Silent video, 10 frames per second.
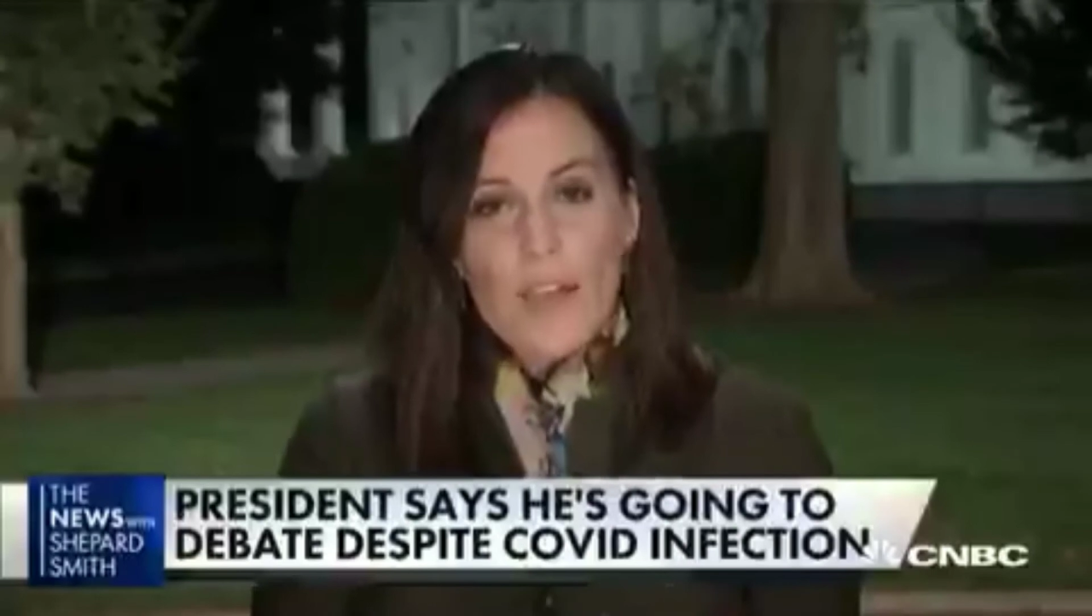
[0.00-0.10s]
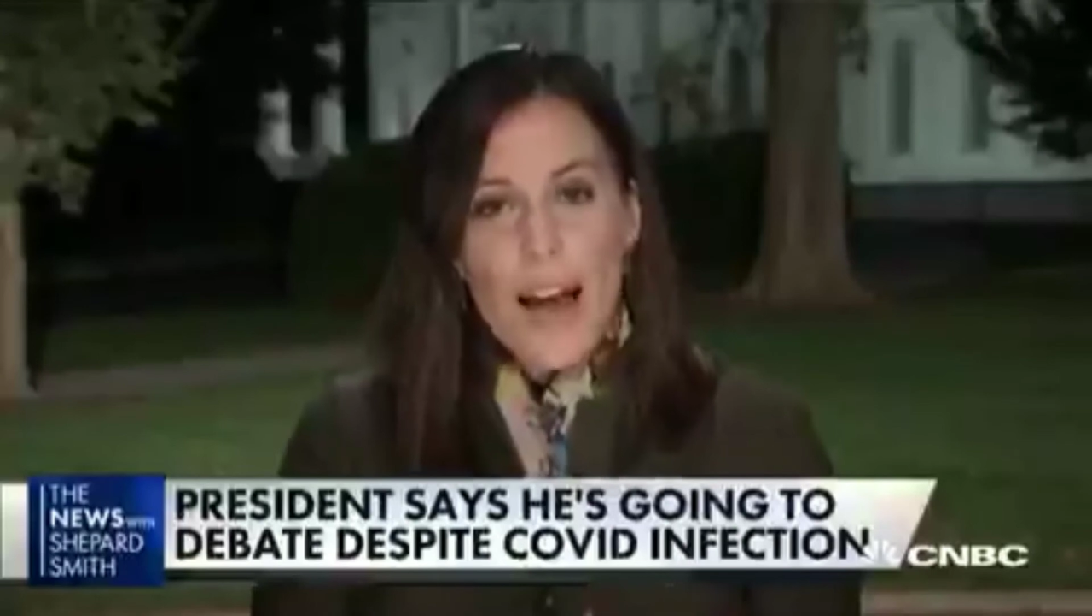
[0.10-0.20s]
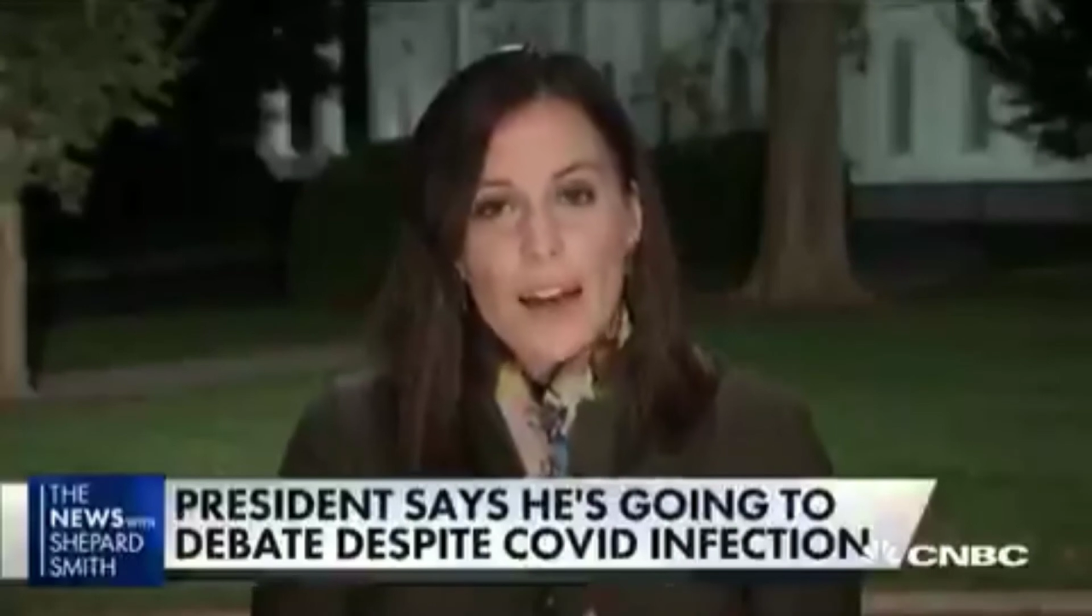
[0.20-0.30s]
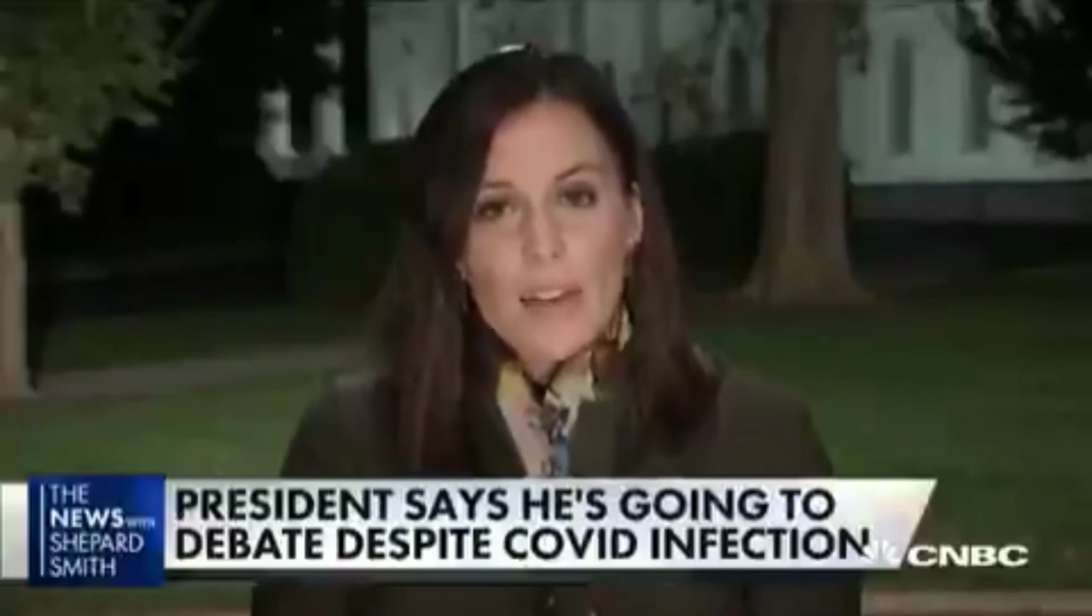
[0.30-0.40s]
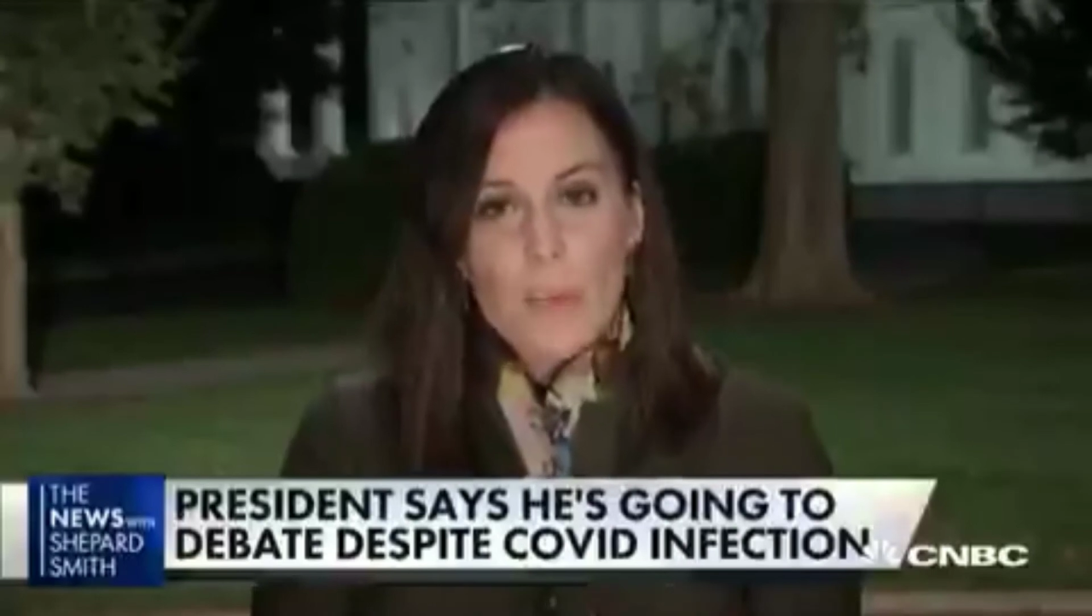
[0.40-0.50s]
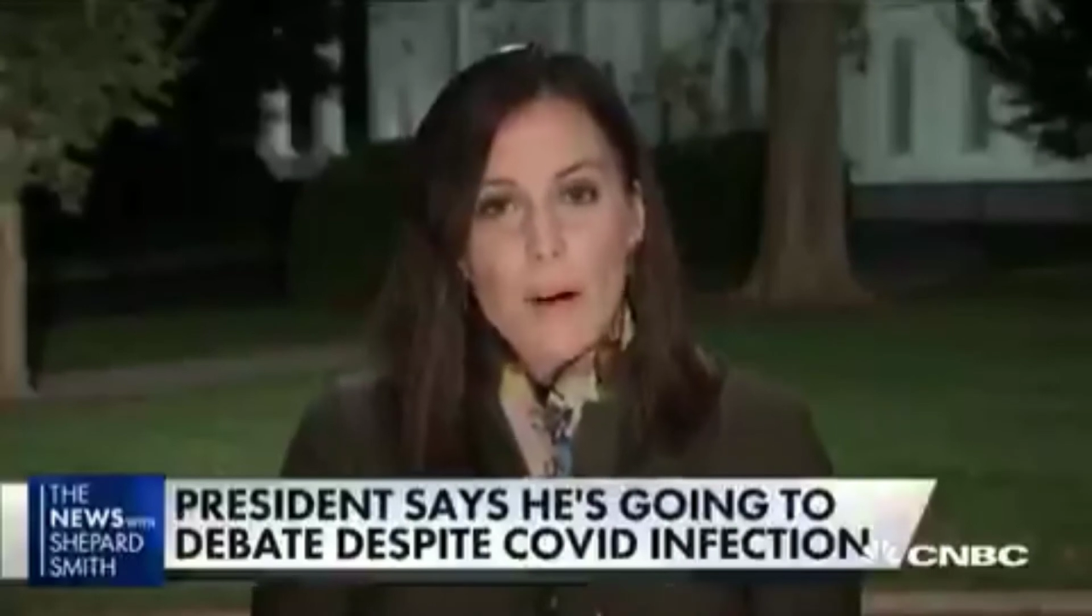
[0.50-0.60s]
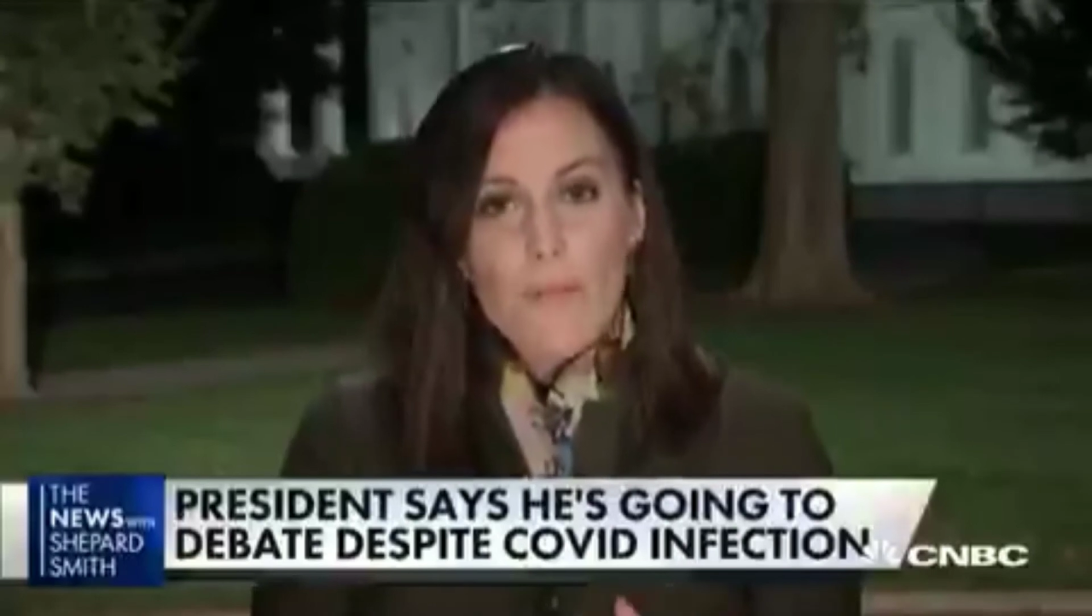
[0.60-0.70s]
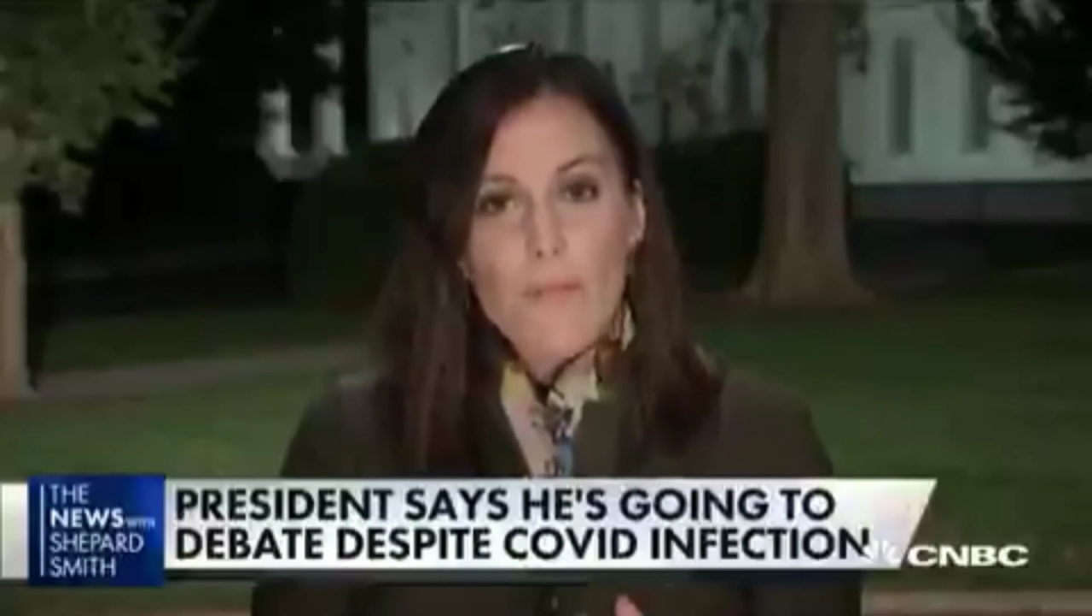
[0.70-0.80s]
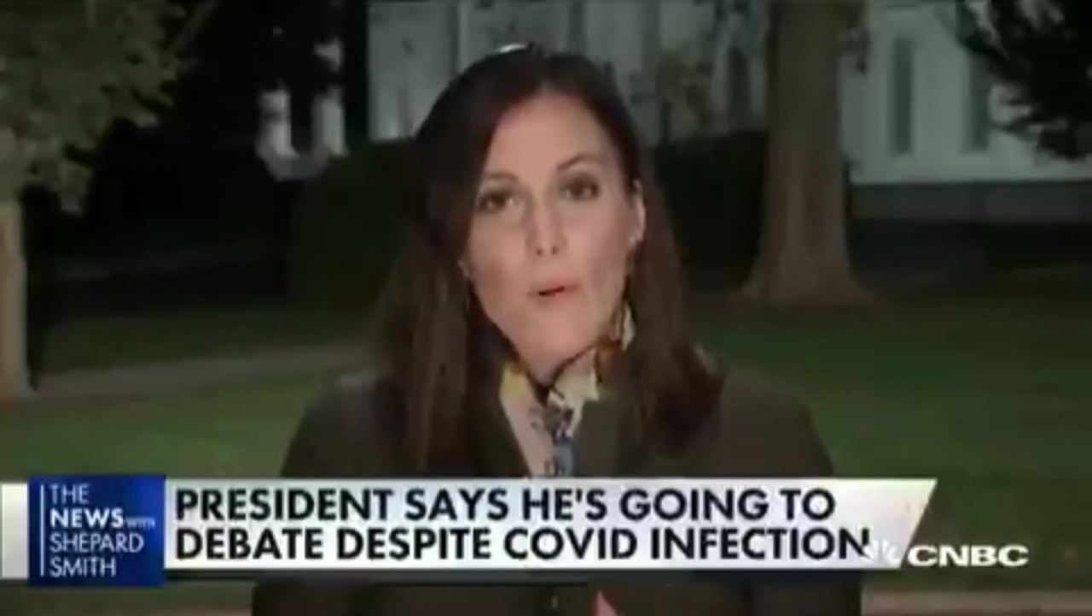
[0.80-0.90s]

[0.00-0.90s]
that is about